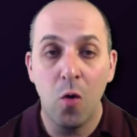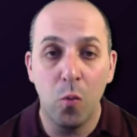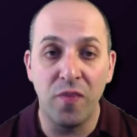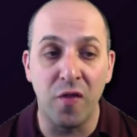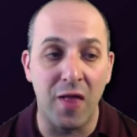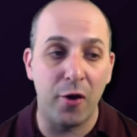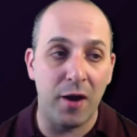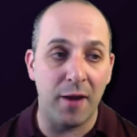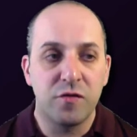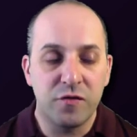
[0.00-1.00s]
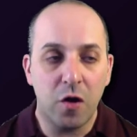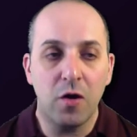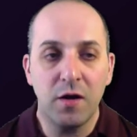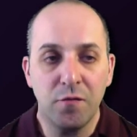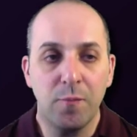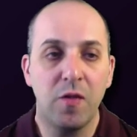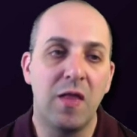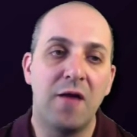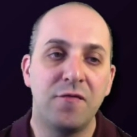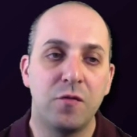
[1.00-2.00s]
with the letter N. Starting from the
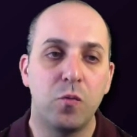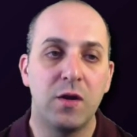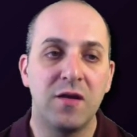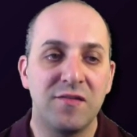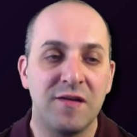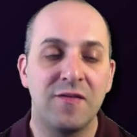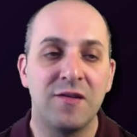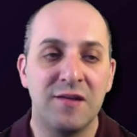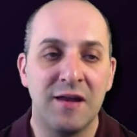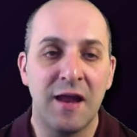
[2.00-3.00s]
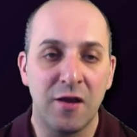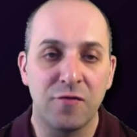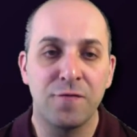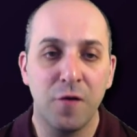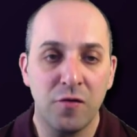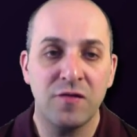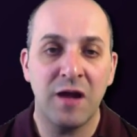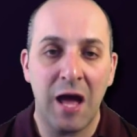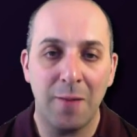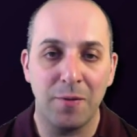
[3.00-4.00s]
left, we can see that the D N A is first
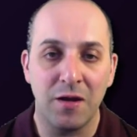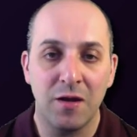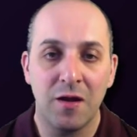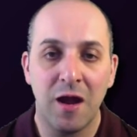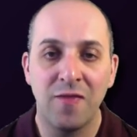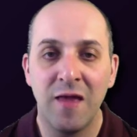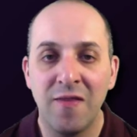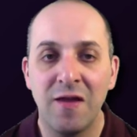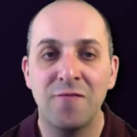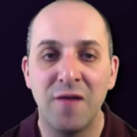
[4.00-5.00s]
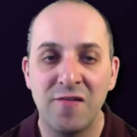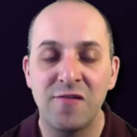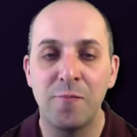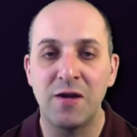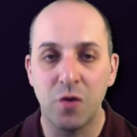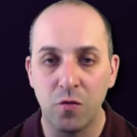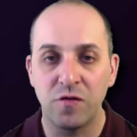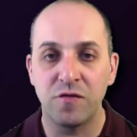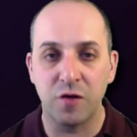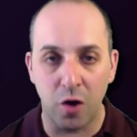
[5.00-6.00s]
copied, and then the events of
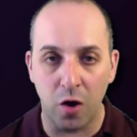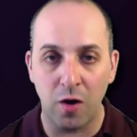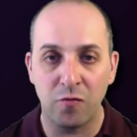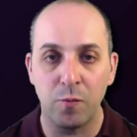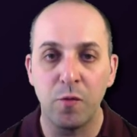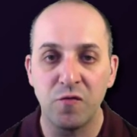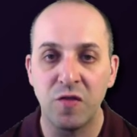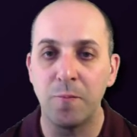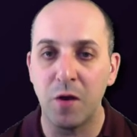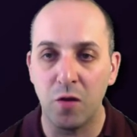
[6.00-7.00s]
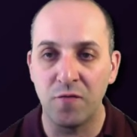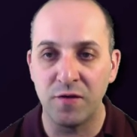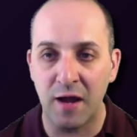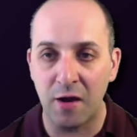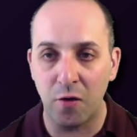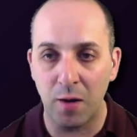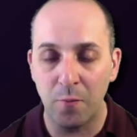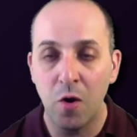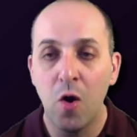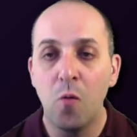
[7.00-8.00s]
mitosis occur as we move to the middle of the diagram,
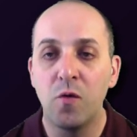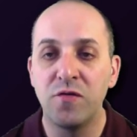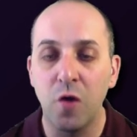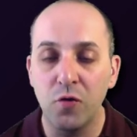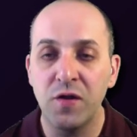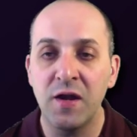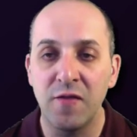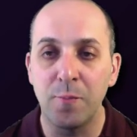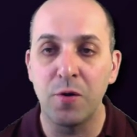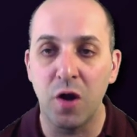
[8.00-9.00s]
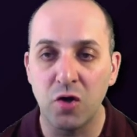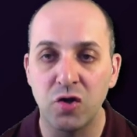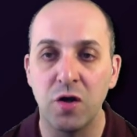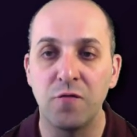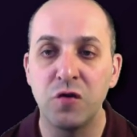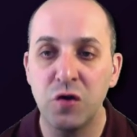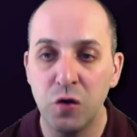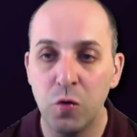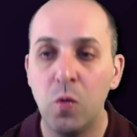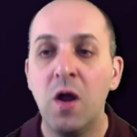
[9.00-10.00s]
resulting in the production of
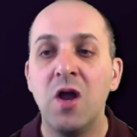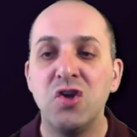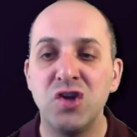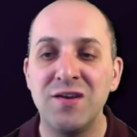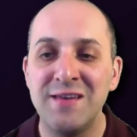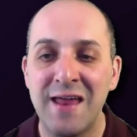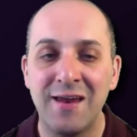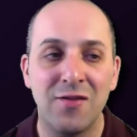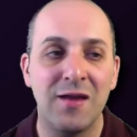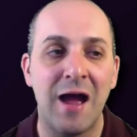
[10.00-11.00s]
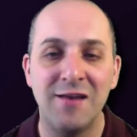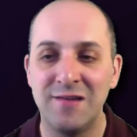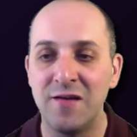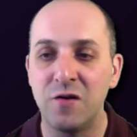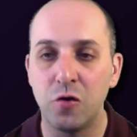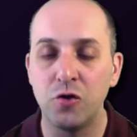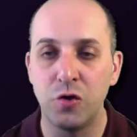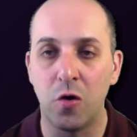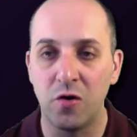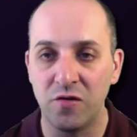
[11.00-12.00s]
two genetically identical
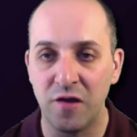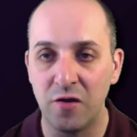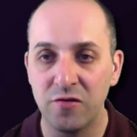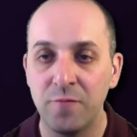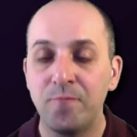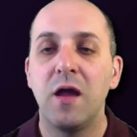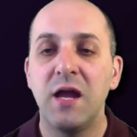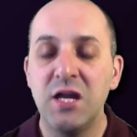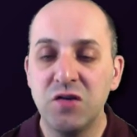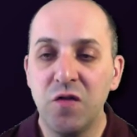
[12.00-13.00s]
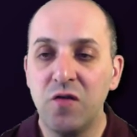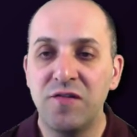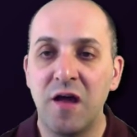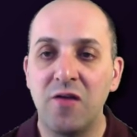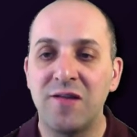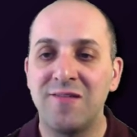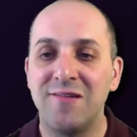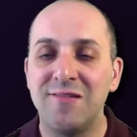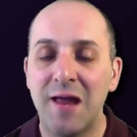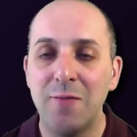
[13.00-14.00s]
daughter cells. Each of those cells has the
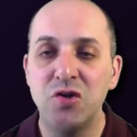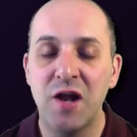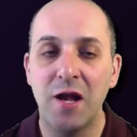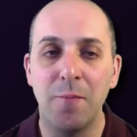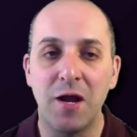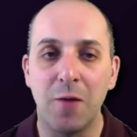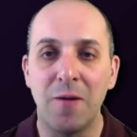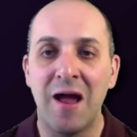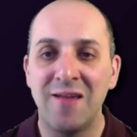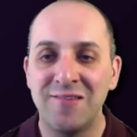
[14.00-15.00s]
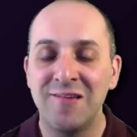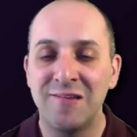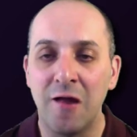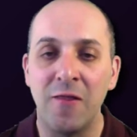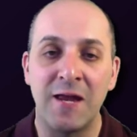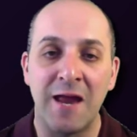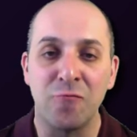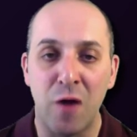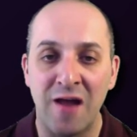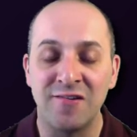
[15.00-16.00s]
same genetic makeup as the cell that gave
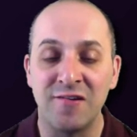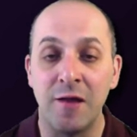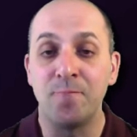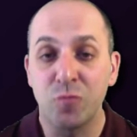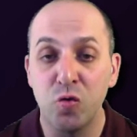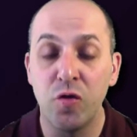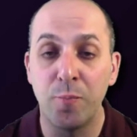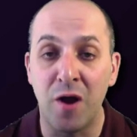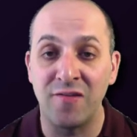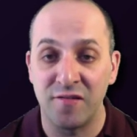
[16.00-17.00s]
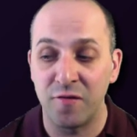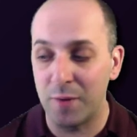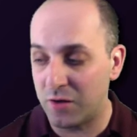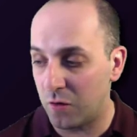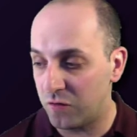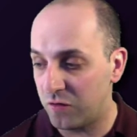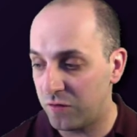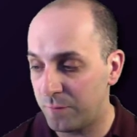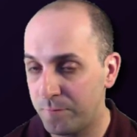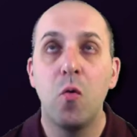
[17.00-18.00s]
rise to them through the process of mitosis.
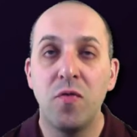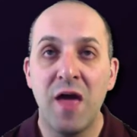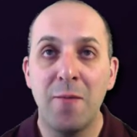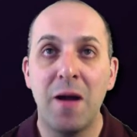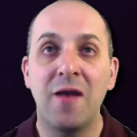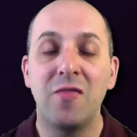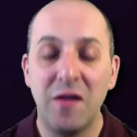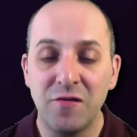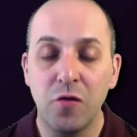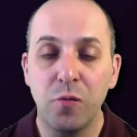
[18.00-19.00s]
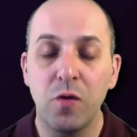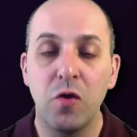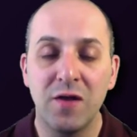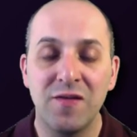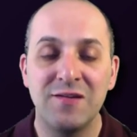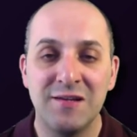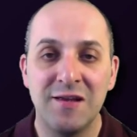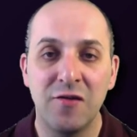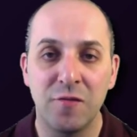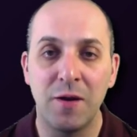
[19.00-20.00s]
With that in mind, let's go through and look at the details of